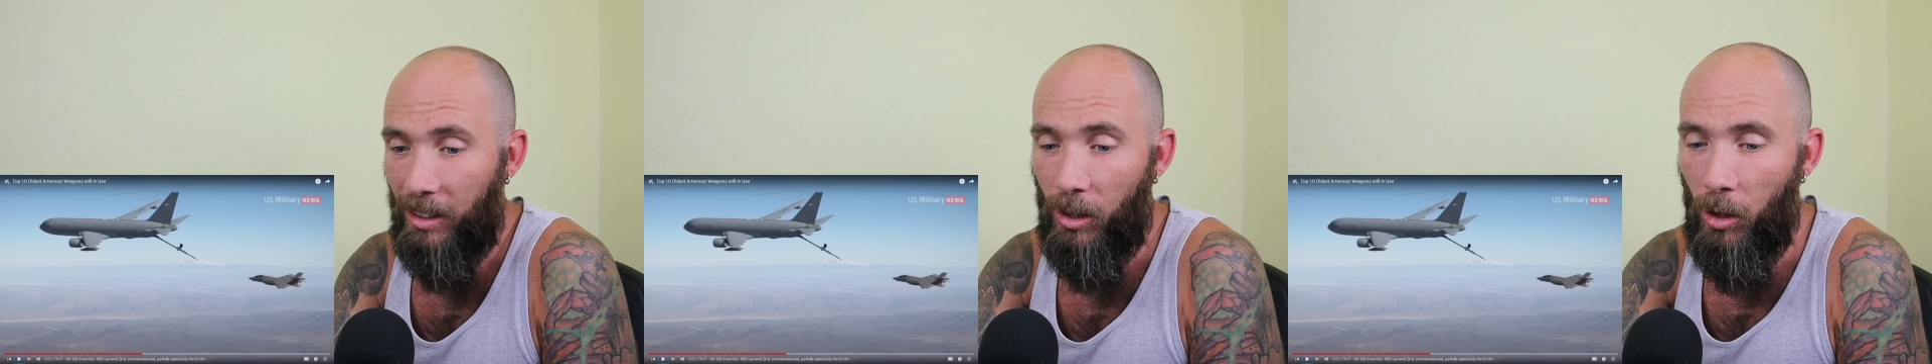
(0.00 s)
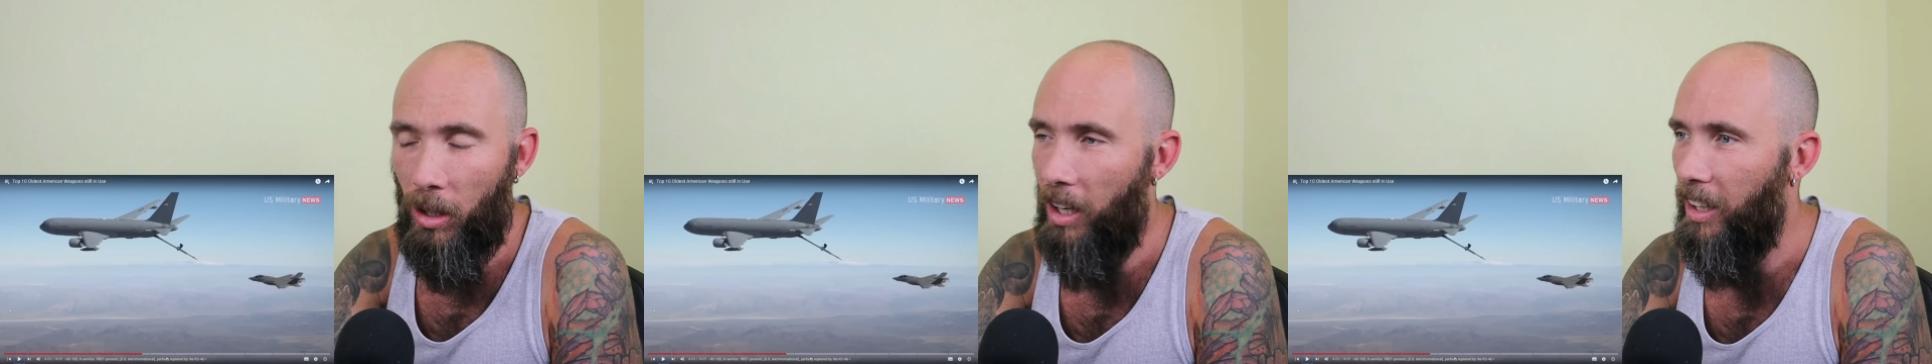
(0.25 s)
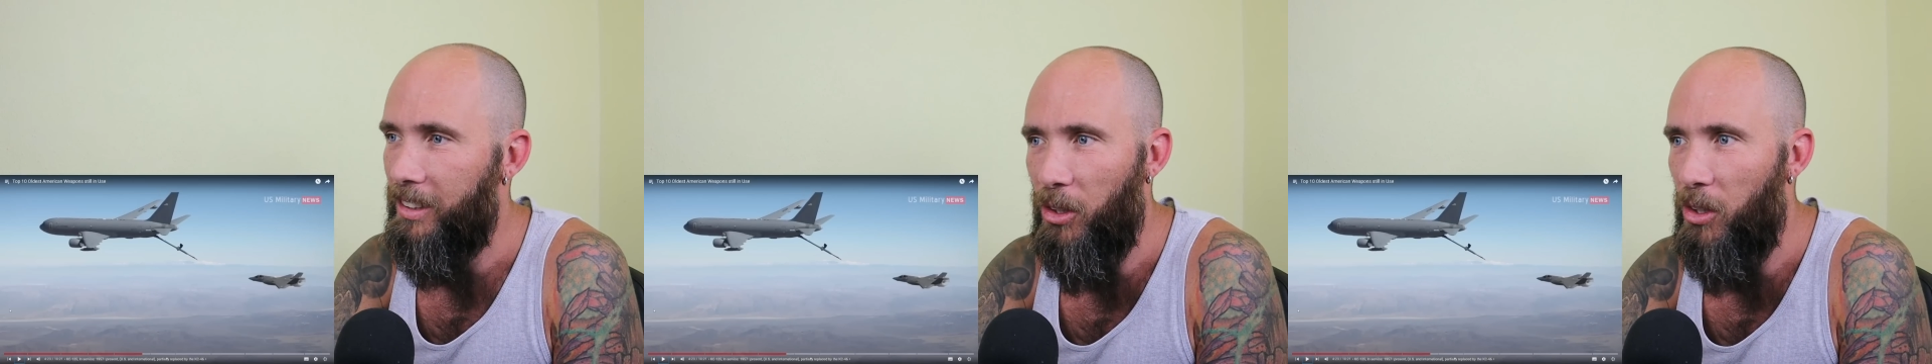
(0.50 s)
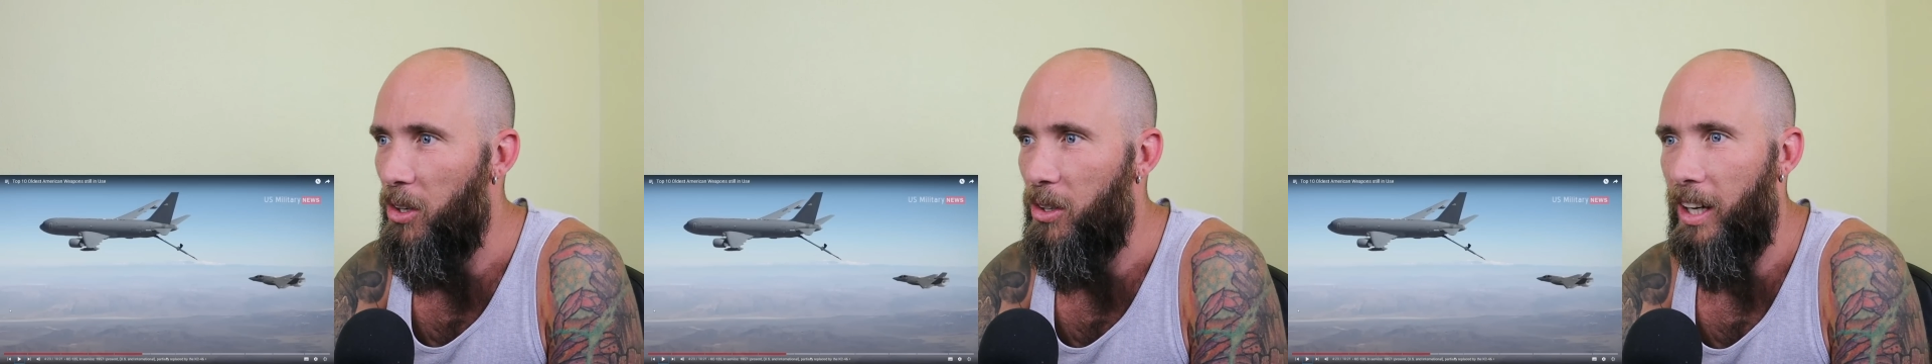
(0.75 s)
I don't
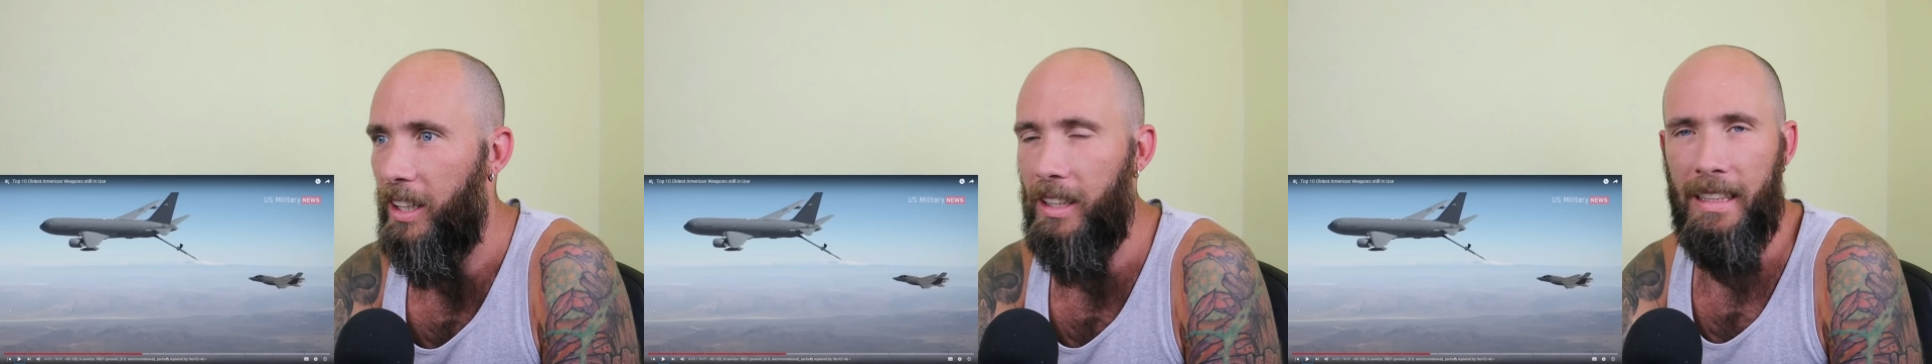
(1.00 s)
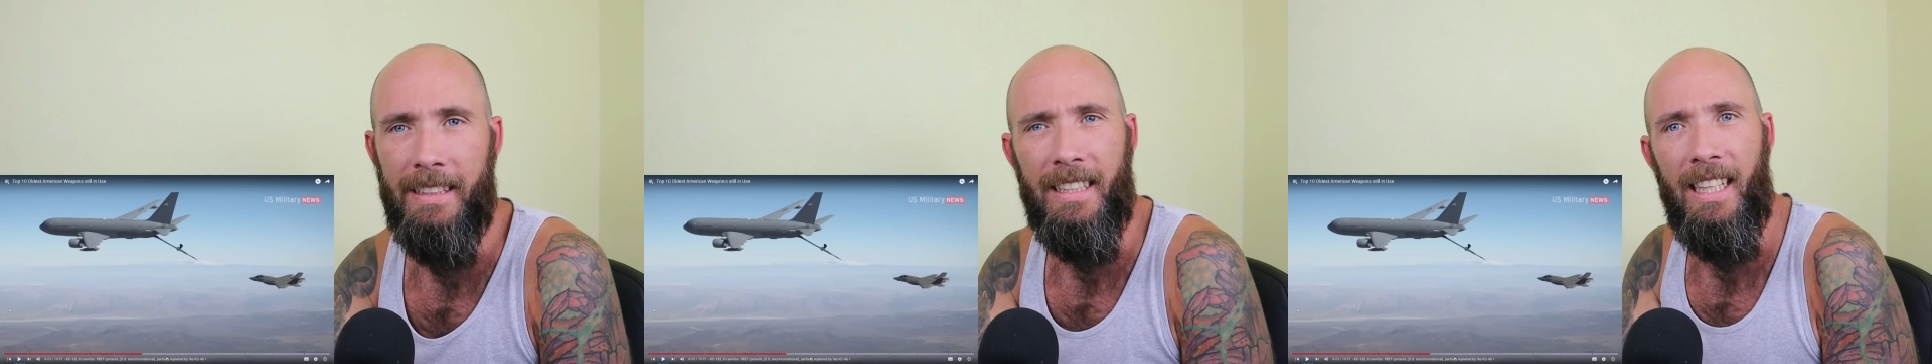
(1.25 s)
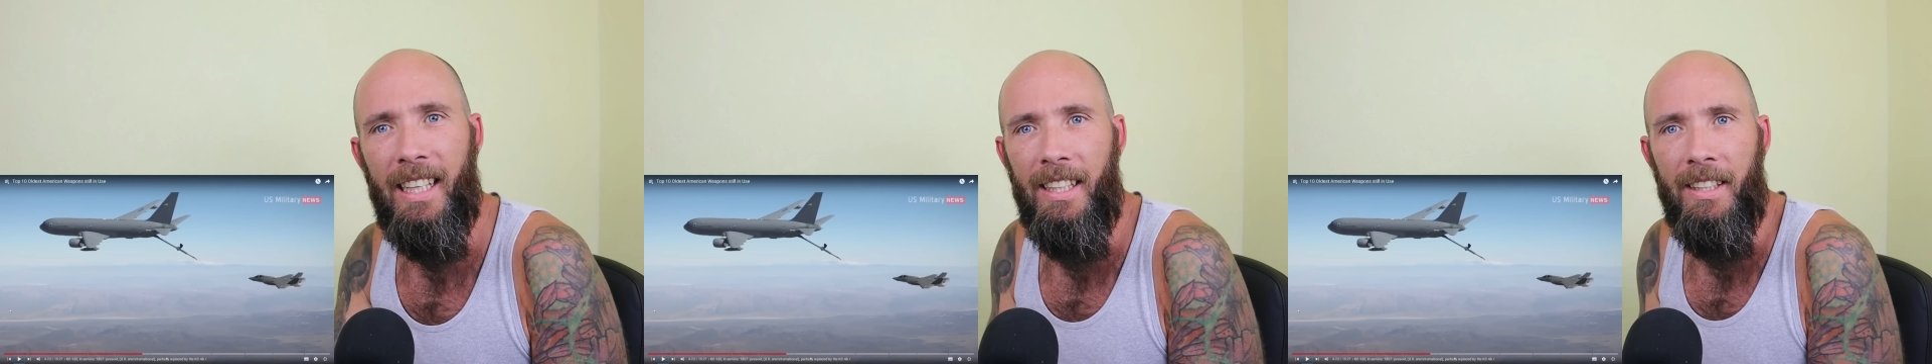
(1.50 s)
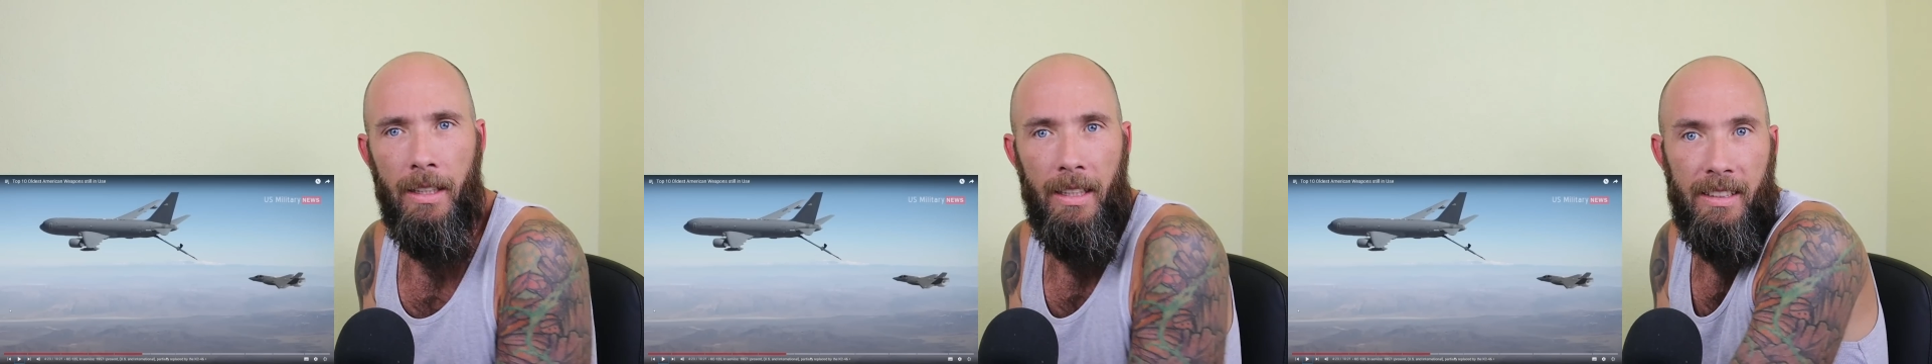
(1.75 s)
know, like, is
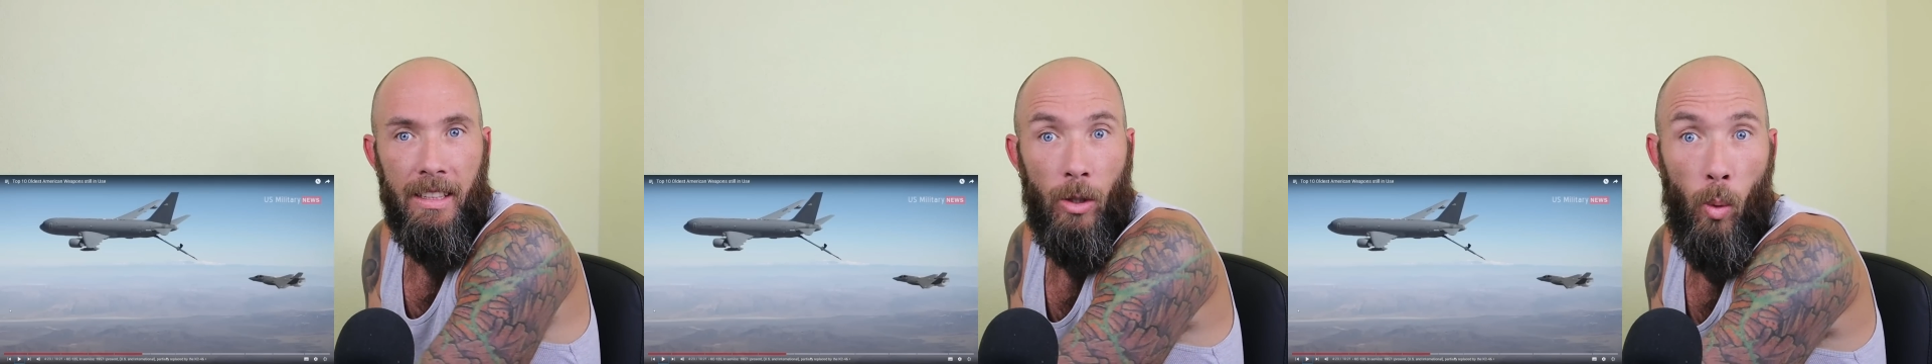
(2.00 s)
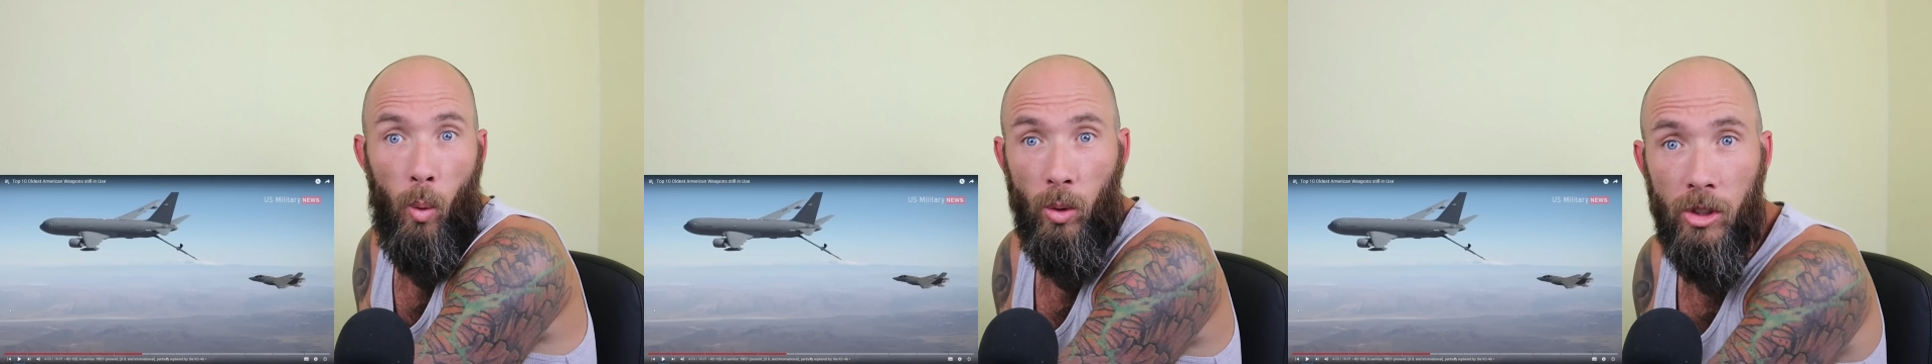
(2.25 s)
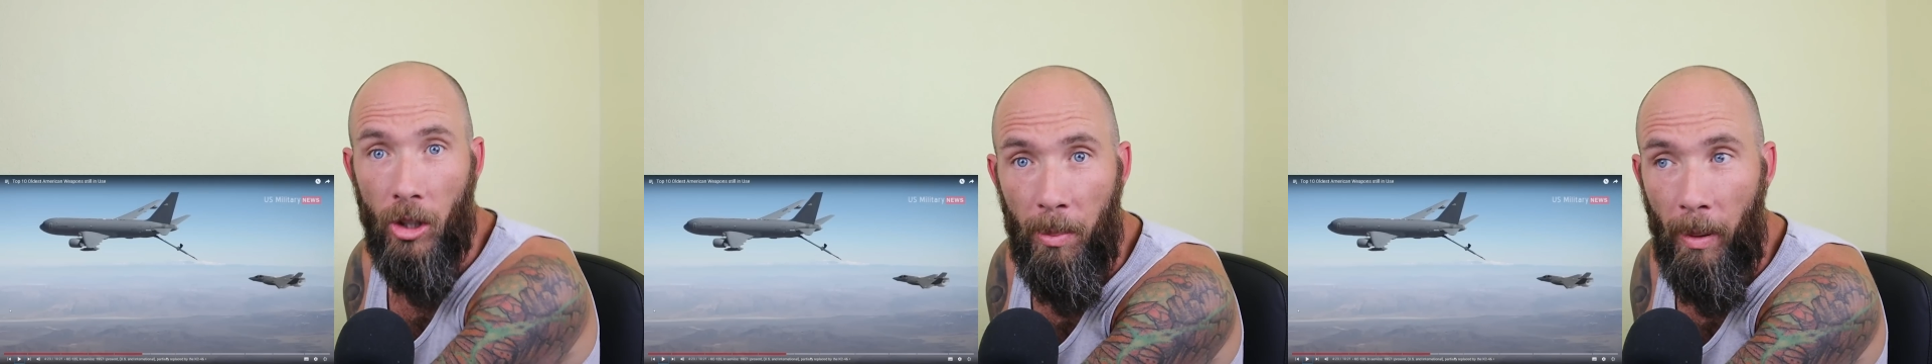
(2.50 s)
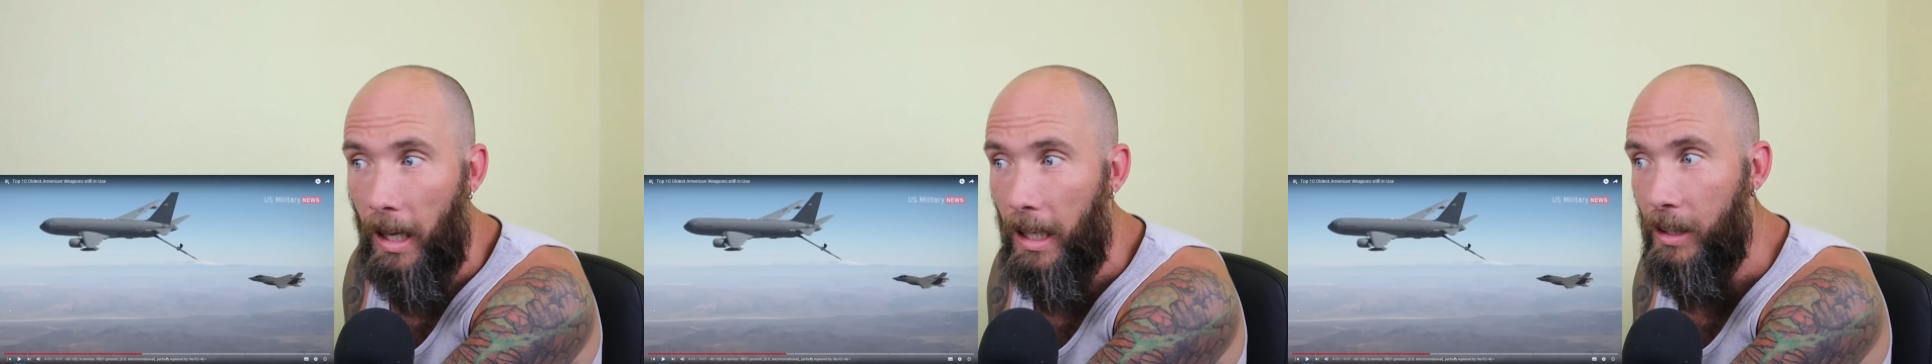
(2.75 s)
it
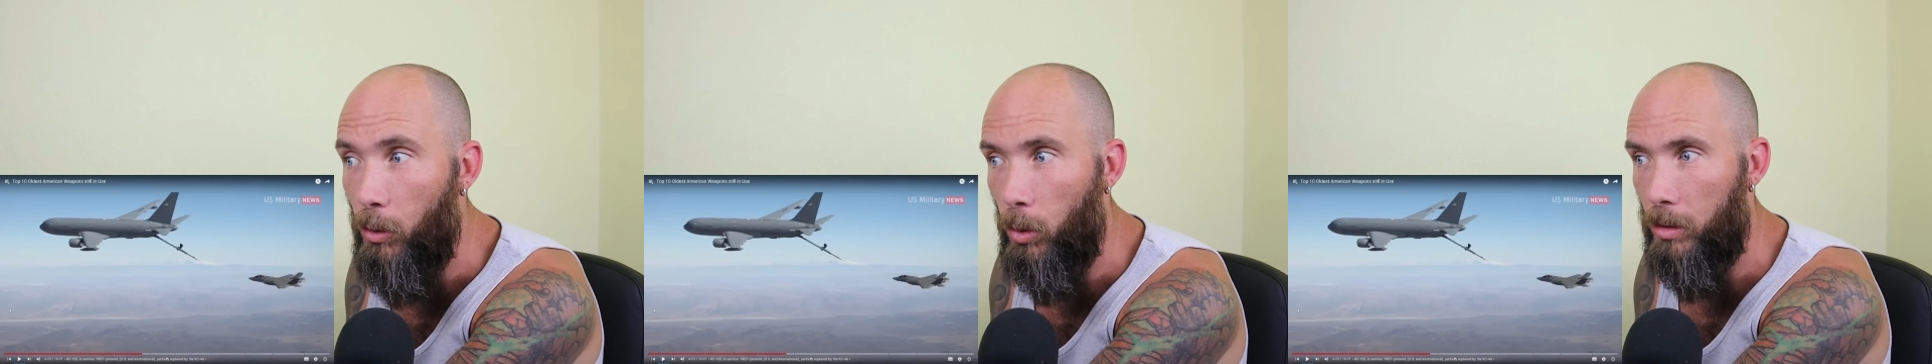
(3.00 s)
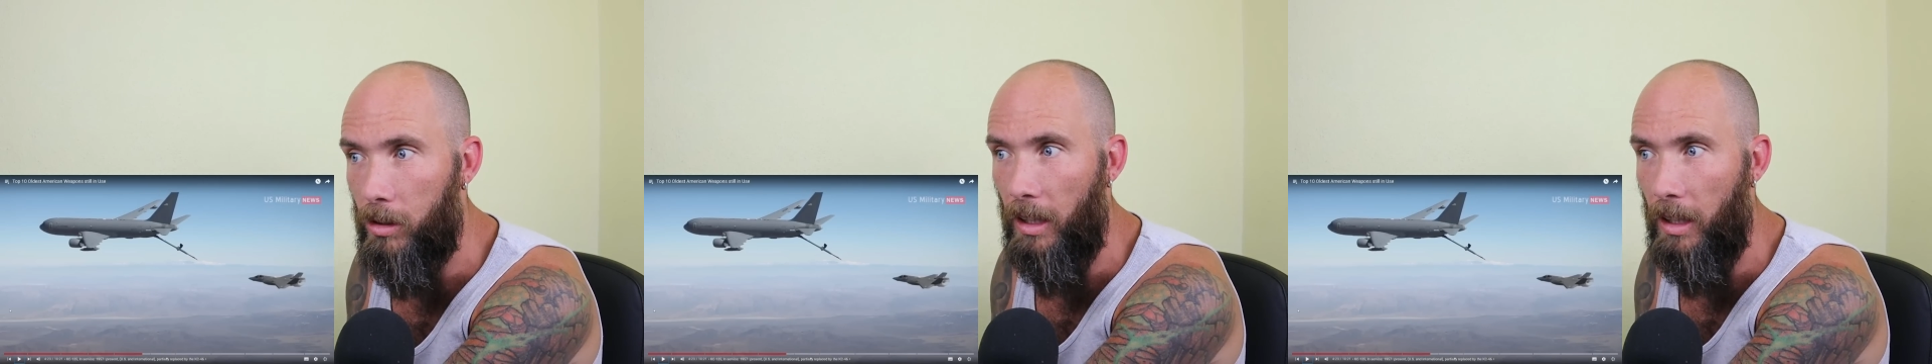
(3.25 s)
autopilot or